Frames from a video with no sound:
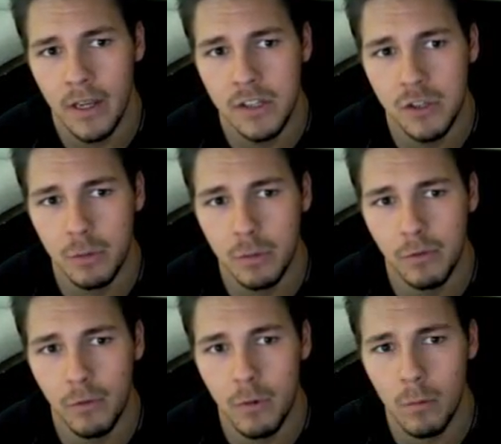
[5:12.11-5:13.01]
is to
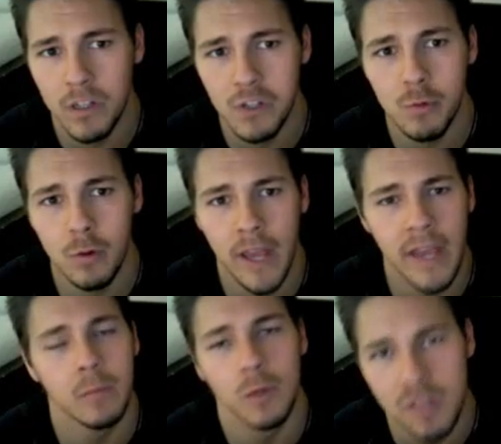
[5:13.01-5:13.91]
perform ritual
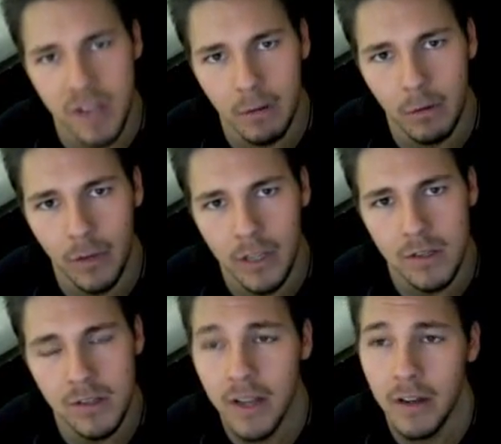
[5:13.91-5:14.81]
animal
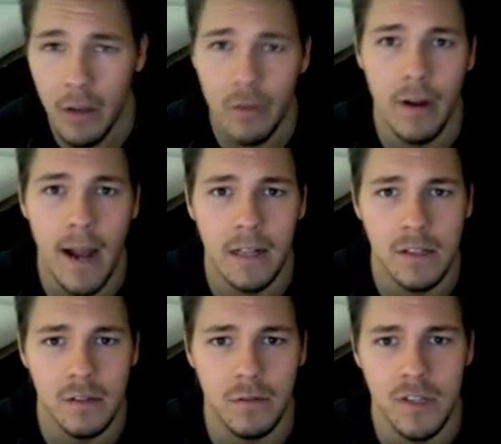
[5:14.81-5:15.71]
sacrifices and other
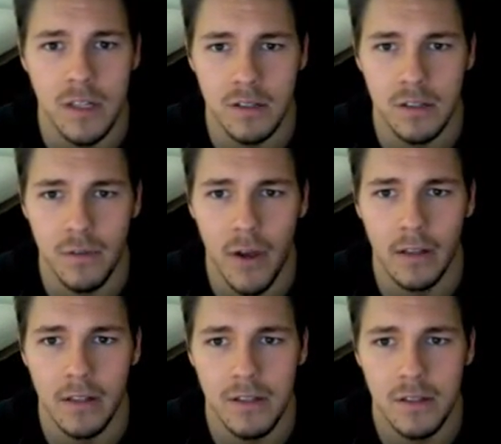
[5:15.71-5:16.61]
acts of senseless
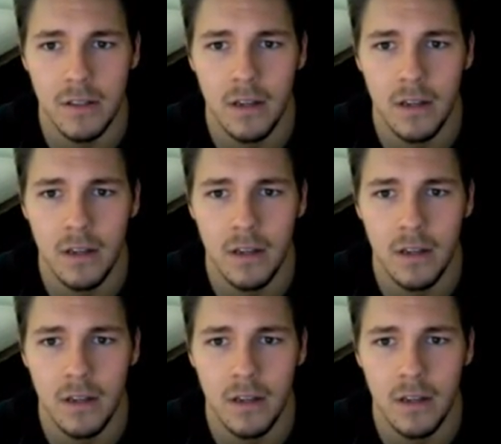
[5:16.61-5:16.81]
violence.